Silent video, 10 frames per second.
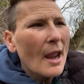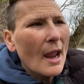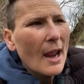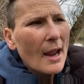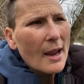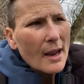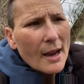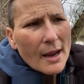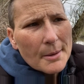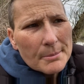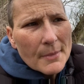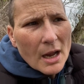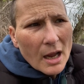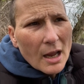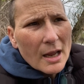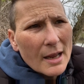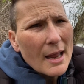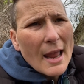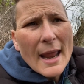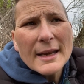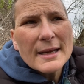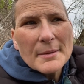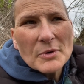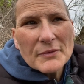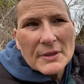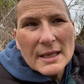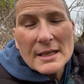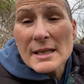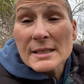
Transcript: Um, uh, any number of things,